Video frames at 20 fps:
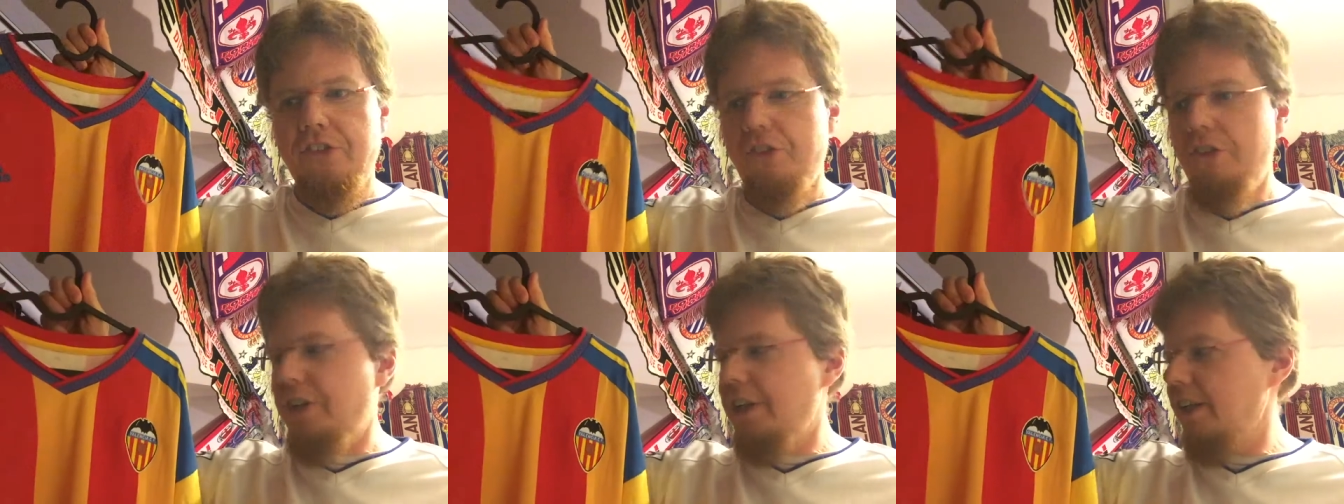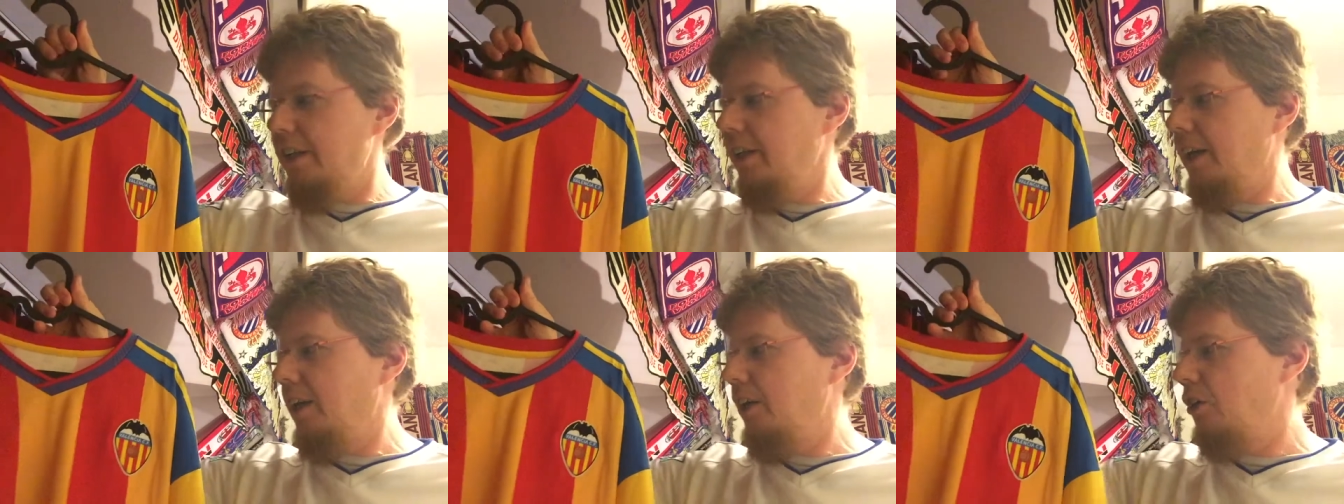shirt.
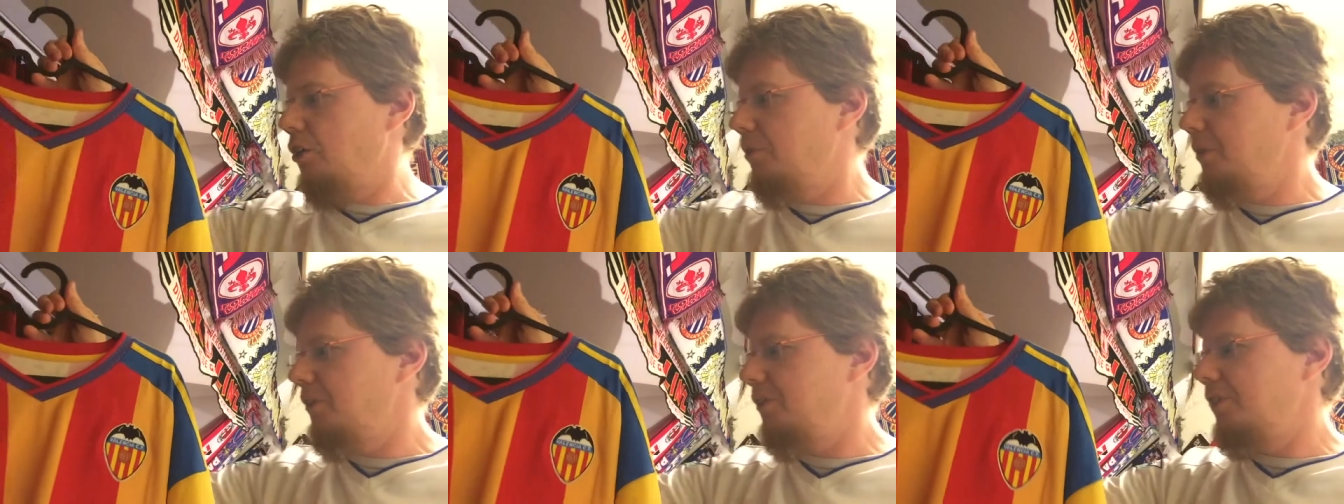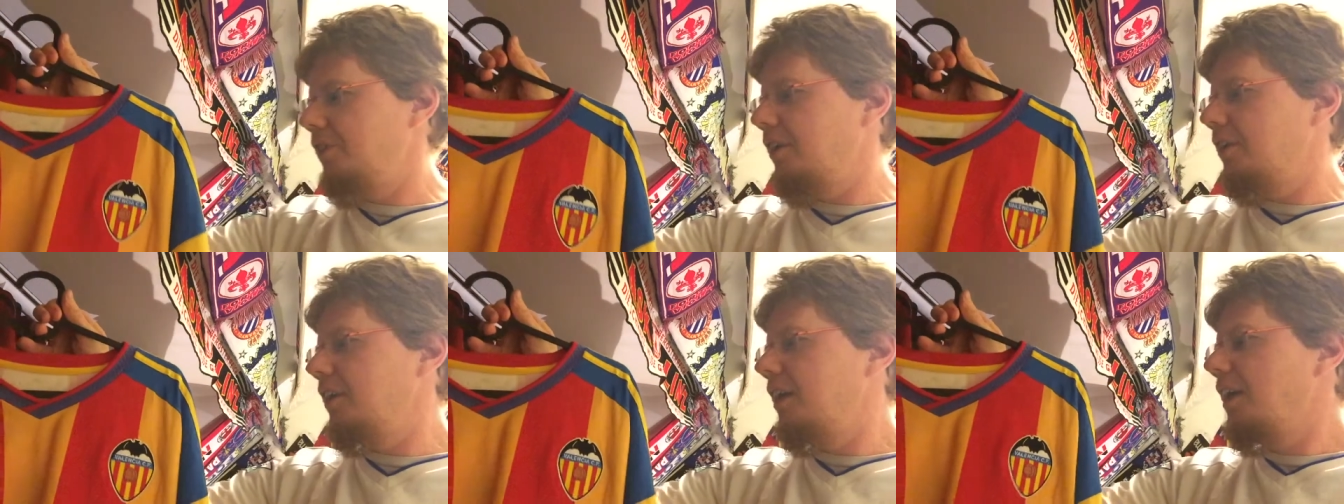And I always
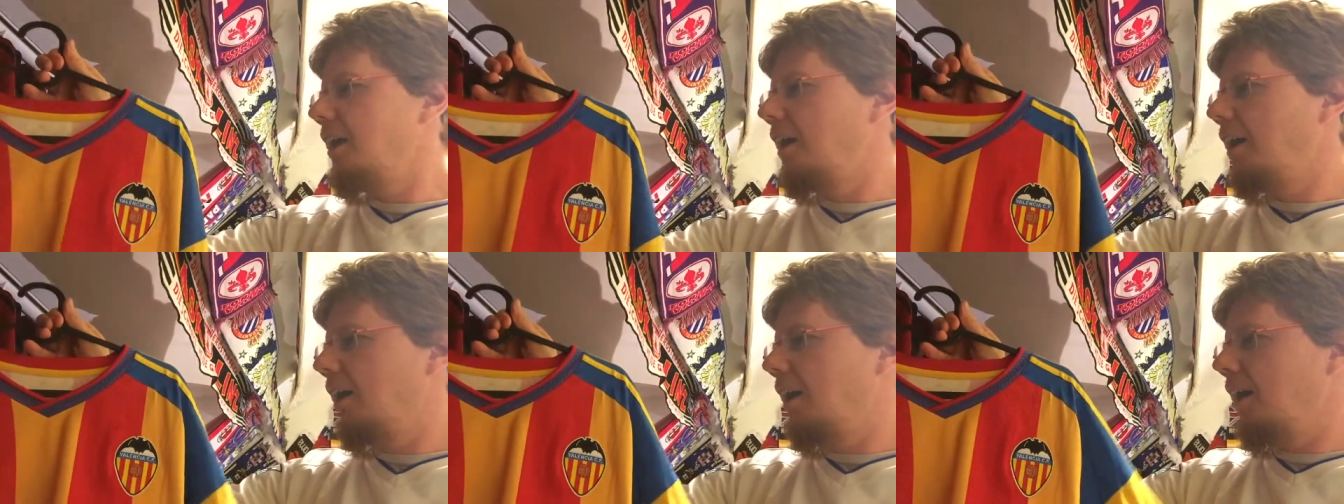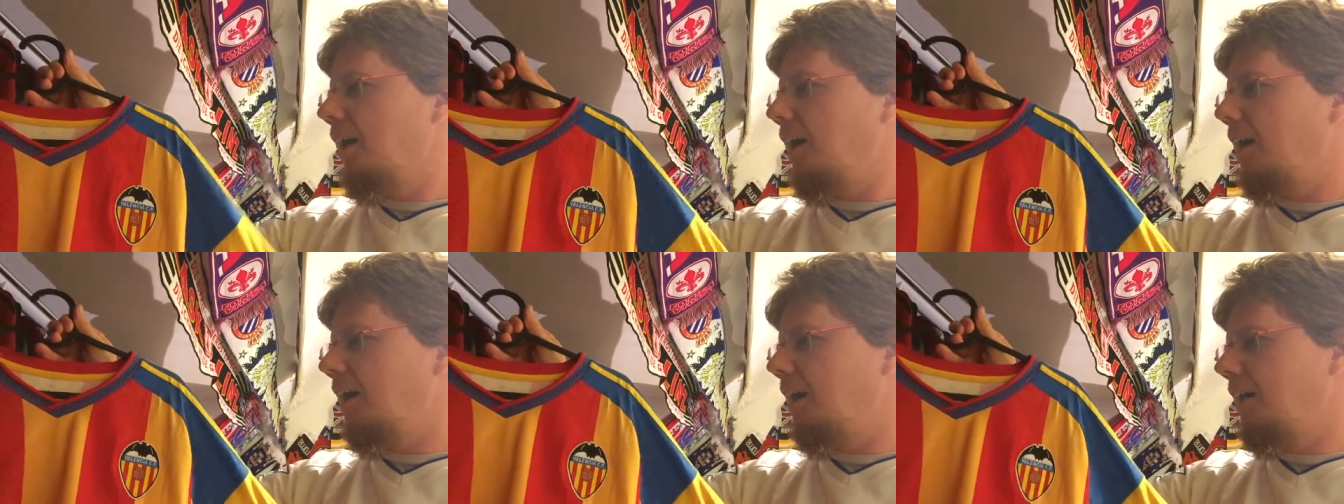said,
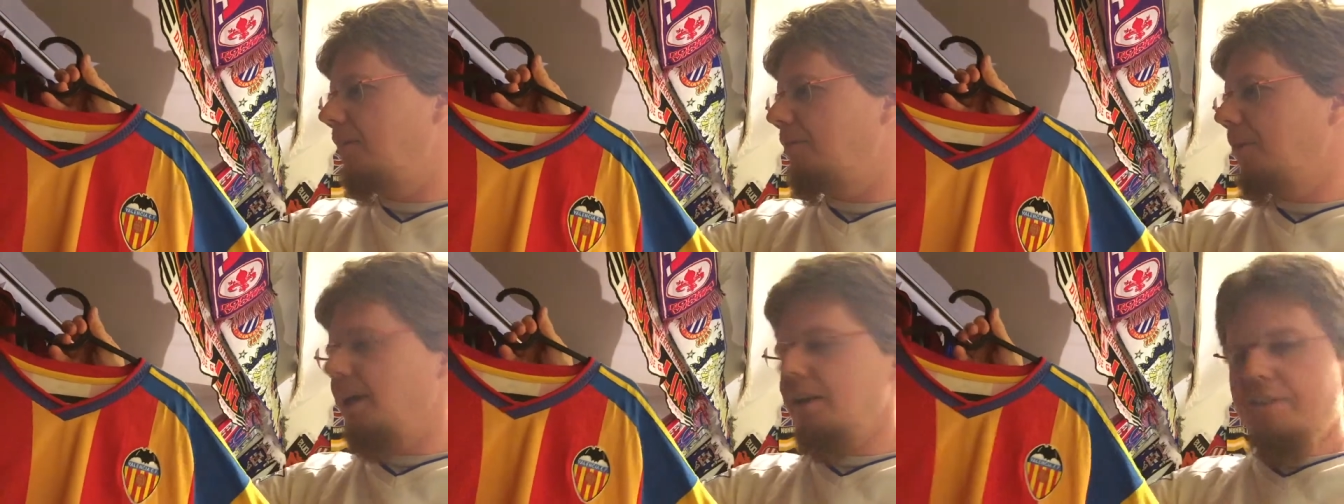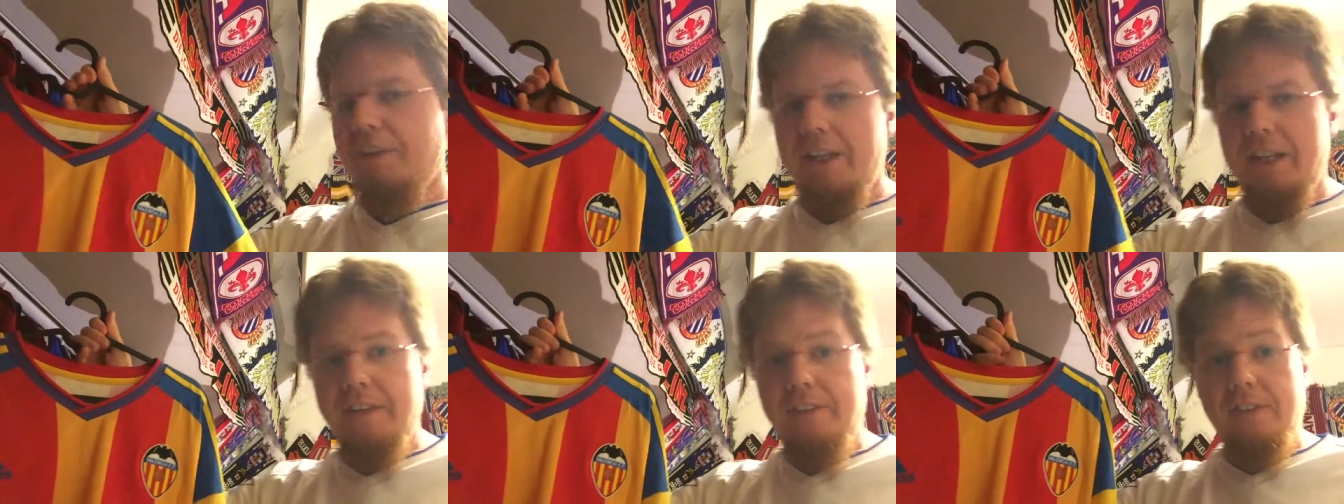uh, while
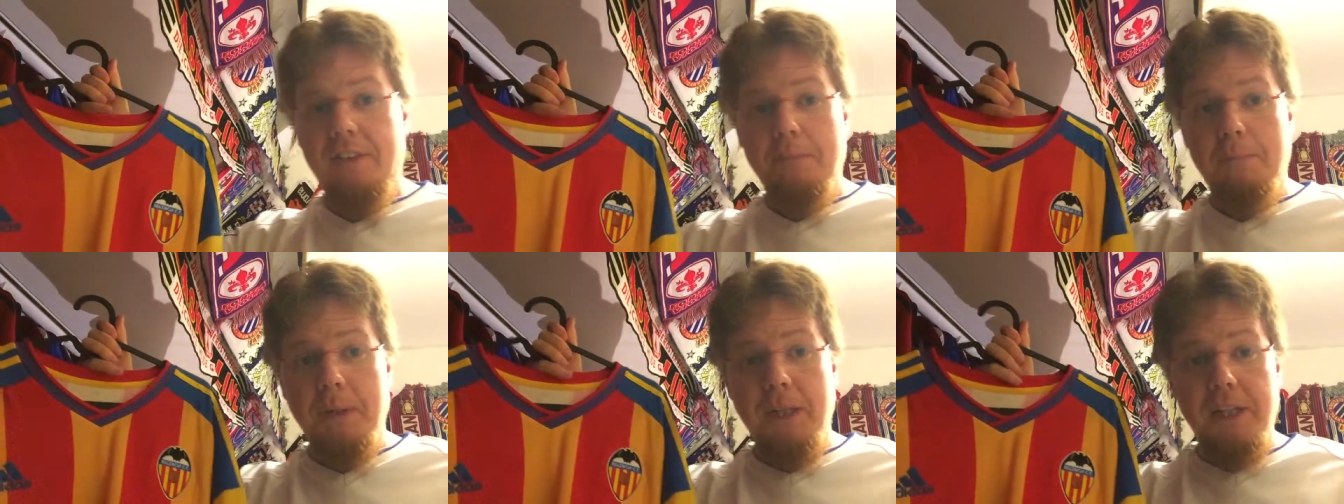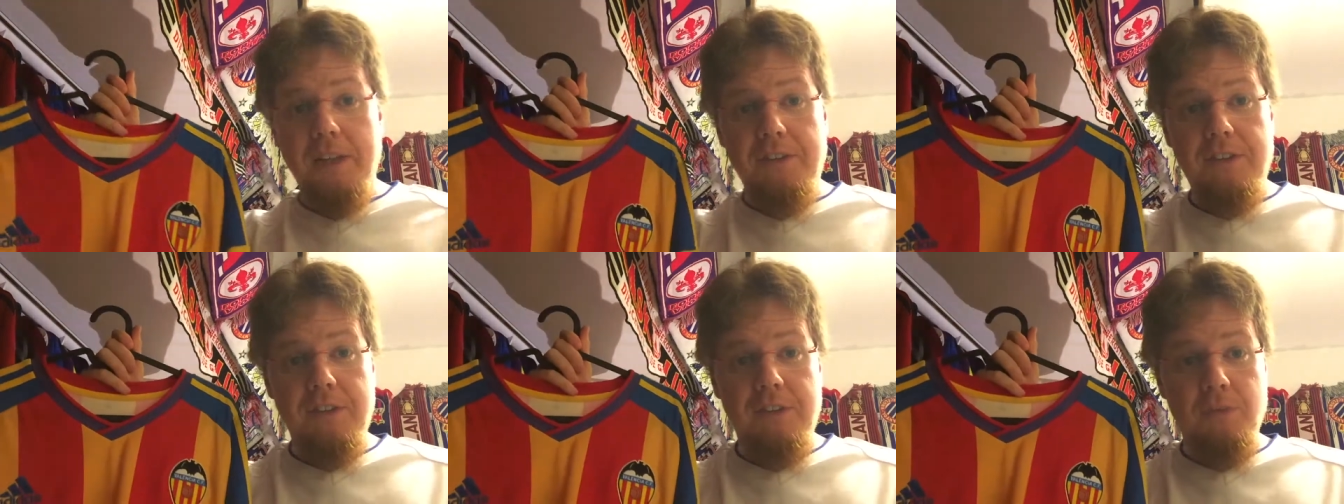Valencia
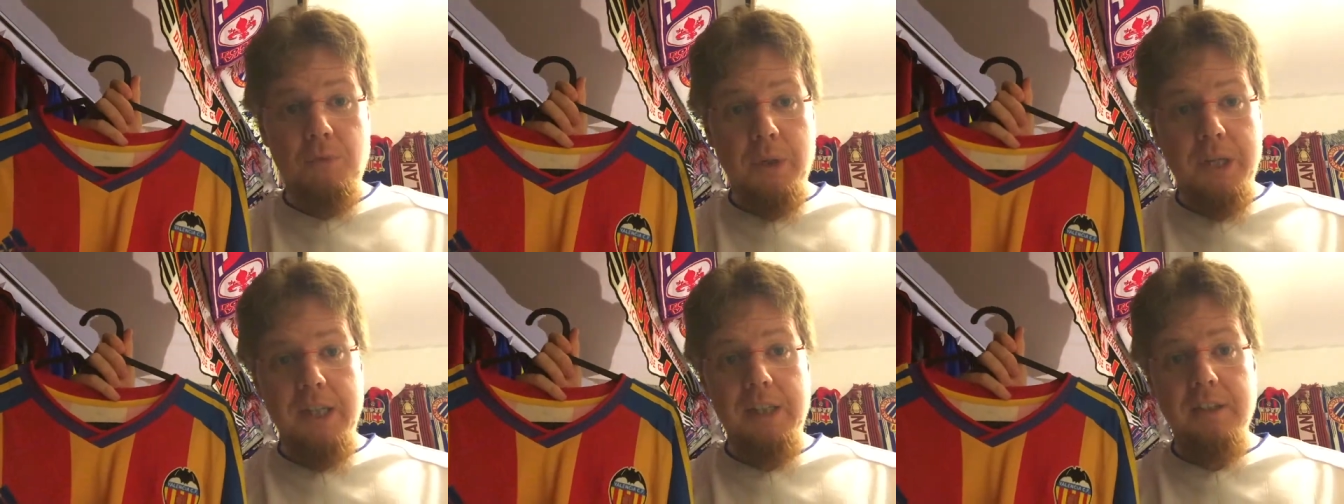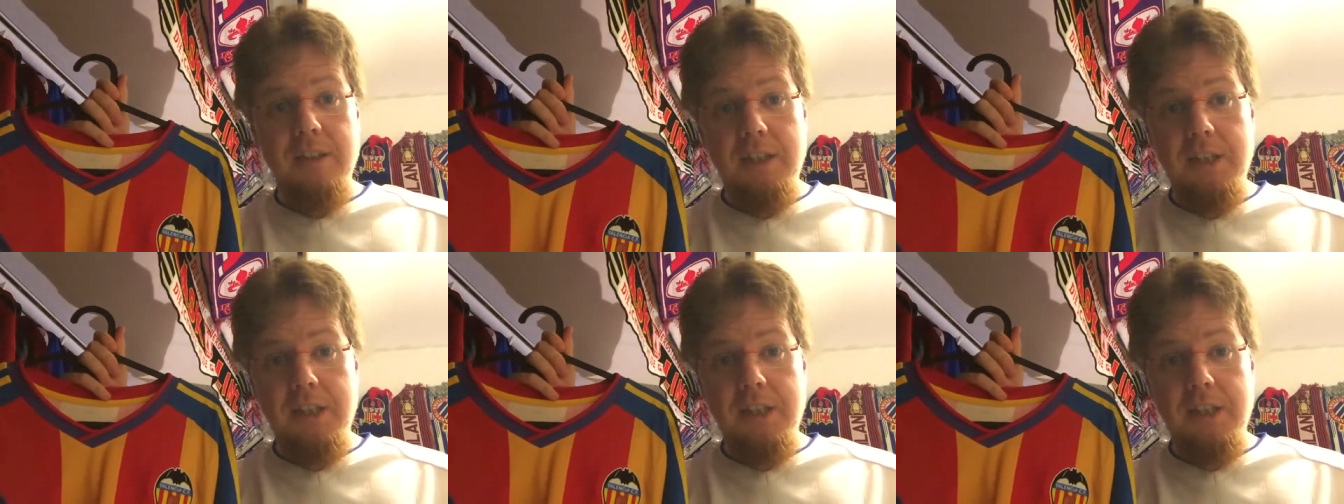plays in white,